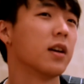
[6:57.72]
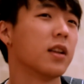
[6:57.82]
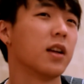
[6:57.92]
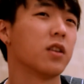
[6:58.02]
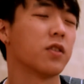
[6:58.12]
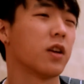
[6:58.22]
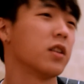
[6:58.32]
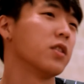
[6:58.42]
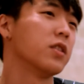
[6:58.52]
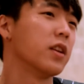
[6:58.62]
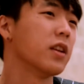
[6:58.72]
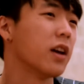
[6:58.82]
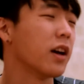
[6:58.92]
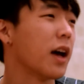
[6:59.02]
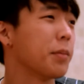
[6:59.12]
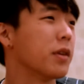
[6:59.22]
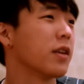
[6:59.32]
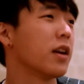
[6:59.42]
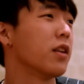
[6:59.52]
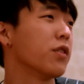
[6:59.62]
and then I just auditioned, and then I happened to
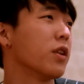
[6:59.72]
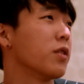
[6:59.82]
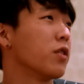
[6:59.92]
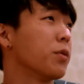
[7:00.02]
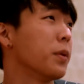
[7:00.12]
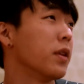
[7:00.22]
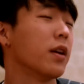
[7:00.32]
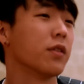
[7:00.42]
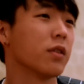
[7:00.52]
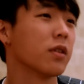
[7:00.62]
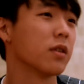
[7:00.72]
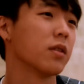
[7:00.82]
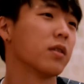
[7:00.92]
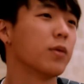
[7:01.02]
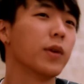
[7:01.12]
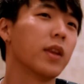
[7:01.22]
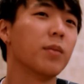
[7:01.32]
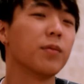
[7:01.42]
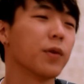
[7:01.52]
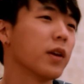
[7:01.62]
get in, so I just been dancing with them for